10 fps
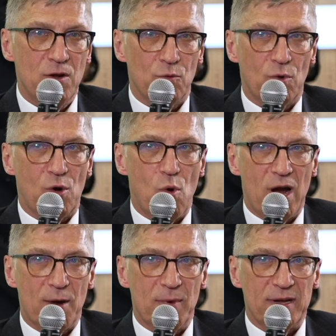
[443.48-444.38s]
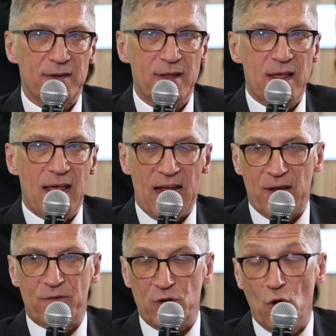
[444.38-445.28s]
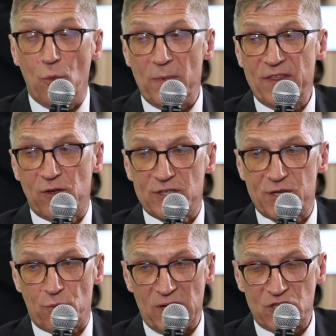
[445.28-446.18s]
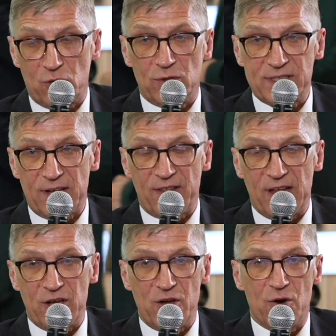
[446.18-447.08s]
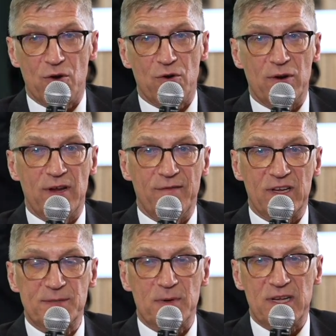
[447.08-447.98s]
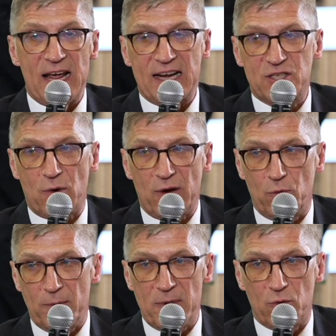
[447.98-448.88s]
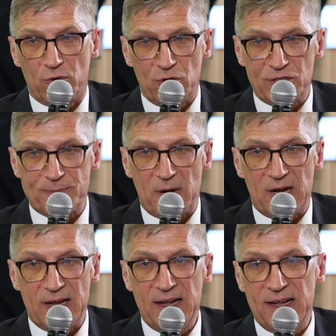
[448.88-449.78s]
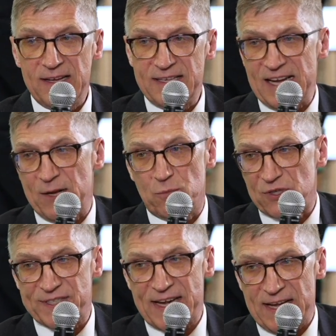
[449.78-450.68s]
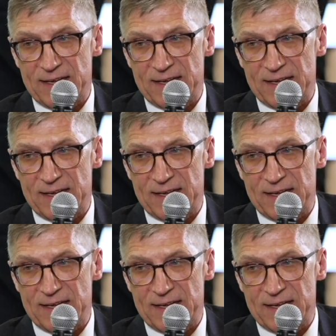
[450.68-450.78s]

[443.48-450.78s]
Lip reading: requirement. And if you don't meet those thresholds, then your investment tax credit would be reduced by 10%.